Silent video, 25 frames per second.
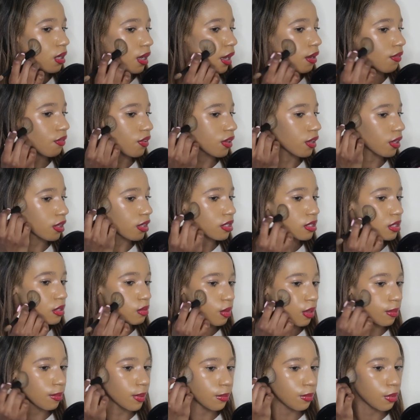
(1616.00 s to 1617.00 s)
I feel like this is
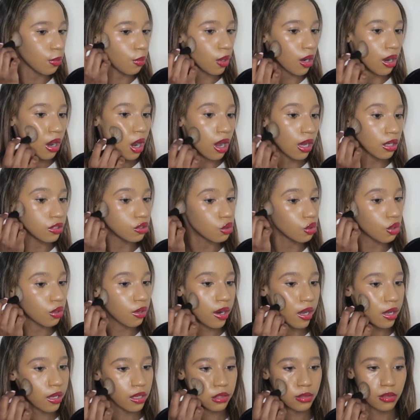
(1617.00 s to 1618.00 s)
where people will contour
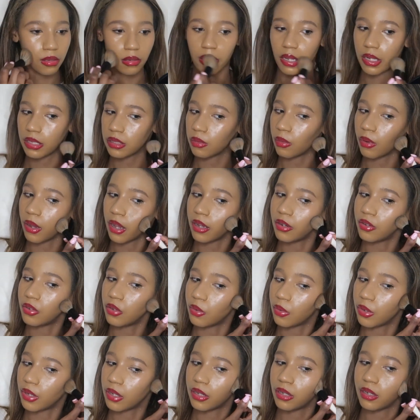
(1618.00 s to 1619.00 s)
at, so that's why I
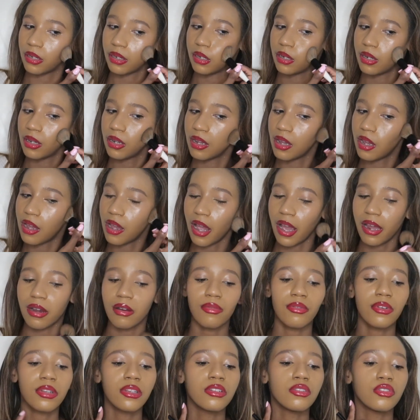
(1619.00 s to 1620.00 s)
do it. I
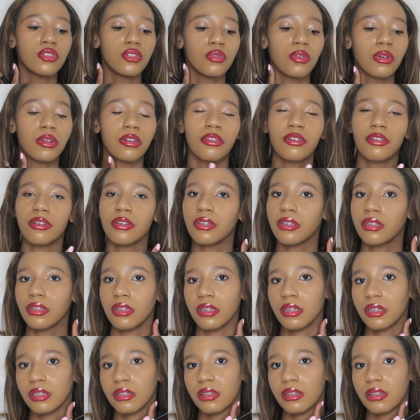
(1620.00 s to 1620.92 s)
don't really do under like